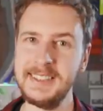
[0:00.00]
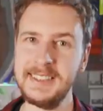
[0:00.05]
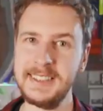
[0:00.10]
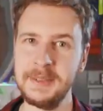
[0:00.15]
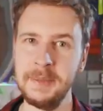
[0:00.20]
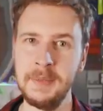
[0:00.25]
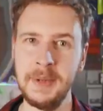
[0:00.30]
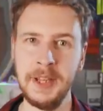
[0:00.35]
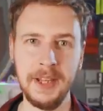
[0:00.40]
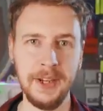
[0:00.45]
it.
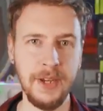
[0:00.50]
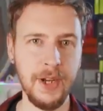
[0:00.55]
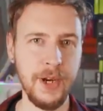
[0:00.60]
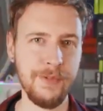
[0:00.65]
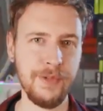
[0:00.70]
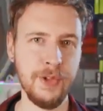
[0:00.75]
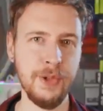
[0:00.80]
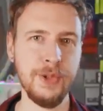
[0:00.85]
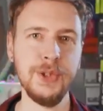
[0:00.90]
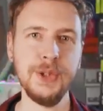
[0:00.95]
Now,
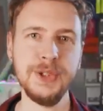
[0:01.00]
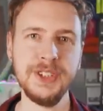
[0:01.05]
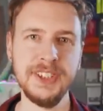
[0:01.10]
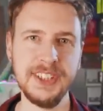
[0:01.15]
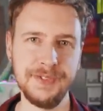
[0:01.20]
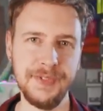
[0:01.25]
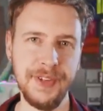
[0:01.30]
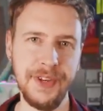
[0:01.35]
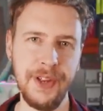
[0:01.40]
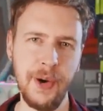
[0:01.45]
if you enjoyed
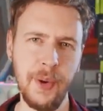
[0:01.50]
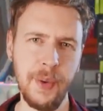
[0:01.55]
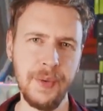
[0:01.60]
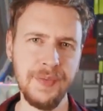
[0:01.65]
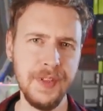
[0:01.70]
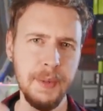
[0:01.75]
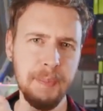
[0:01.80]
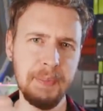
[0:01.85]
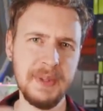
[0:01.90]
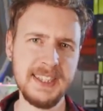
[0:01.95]
this video,
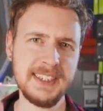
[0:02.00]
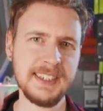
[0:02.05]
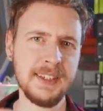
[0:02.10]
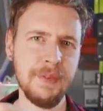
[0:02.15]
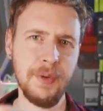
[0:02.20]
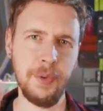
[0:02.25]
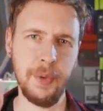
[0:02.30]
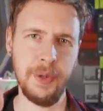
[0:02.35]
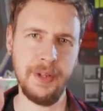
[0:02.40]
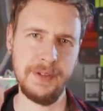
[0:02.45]
then please give
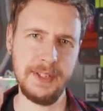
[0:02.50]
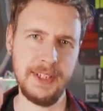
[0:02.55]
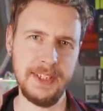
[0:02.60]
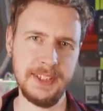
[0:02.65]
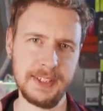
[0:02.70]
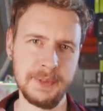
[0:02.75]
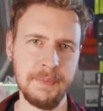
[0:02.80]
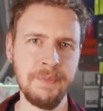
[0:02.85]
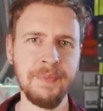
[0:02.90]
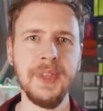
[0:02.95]
it one of
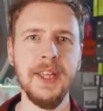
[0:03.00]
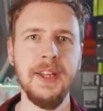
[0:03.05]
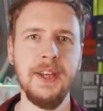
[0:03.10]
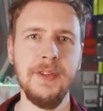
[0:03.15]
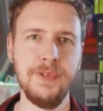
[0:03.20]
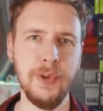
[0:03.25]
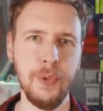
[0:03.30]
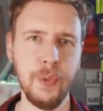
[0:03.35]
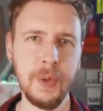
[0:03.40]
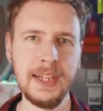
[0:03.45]
these. And
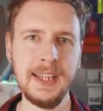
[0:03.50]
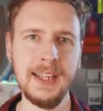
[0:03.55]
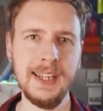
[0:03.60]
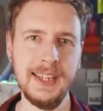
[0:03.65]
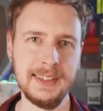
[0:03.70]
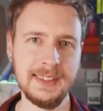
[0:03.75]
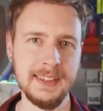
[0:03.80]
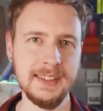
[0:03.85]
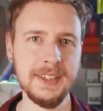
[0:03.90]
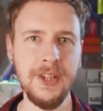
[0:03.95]
if you really
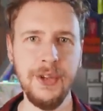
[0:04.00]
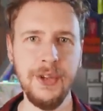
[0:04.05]
liked it,